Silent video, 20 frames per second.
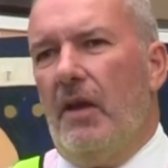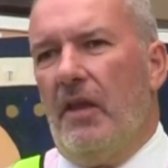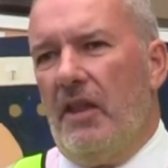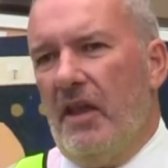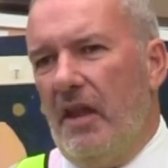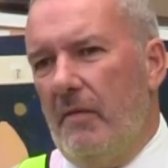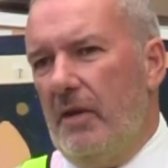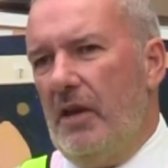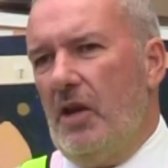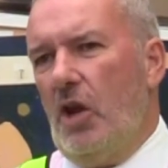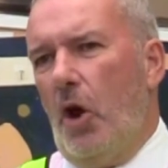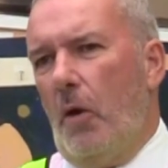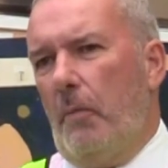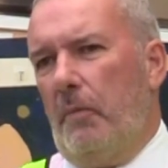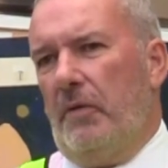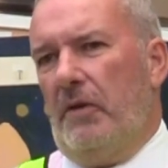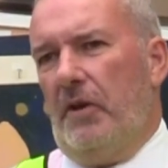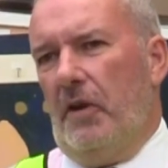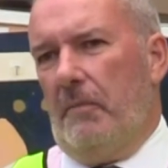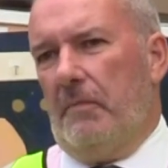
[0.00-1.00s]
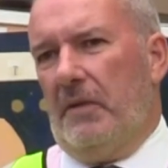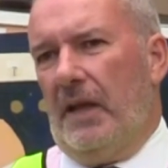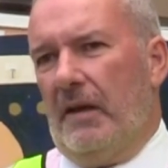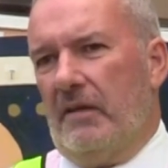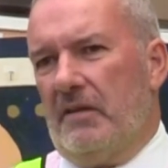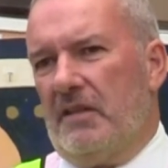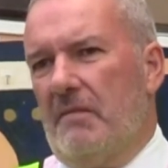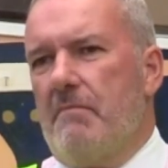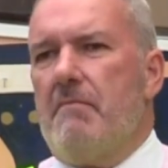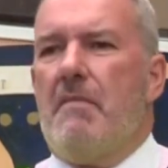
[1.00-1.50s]
They're being opened up now
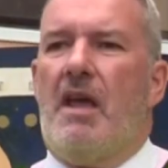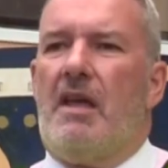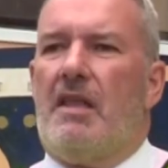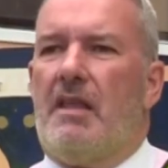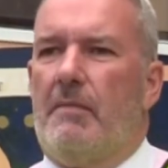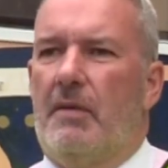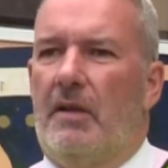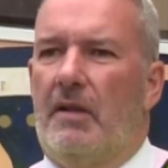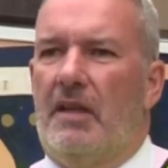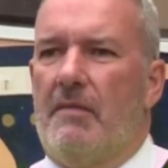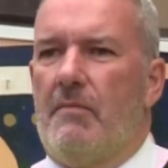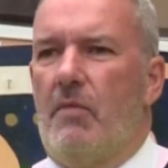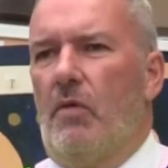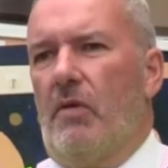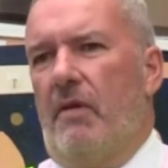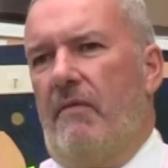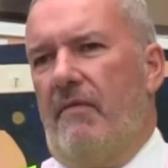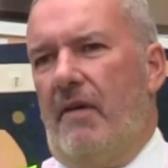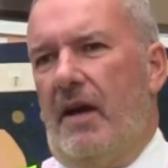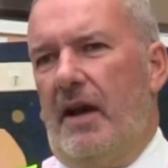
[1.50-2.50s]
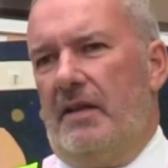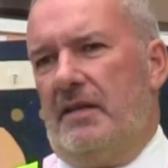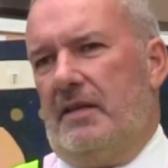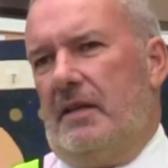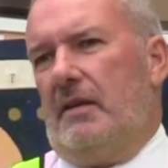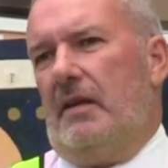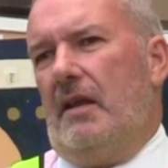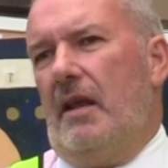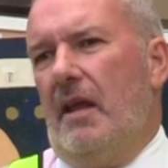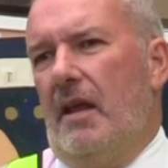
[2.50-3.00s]
to make the building more
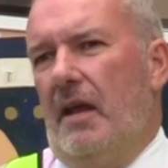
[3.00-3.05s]
inviting.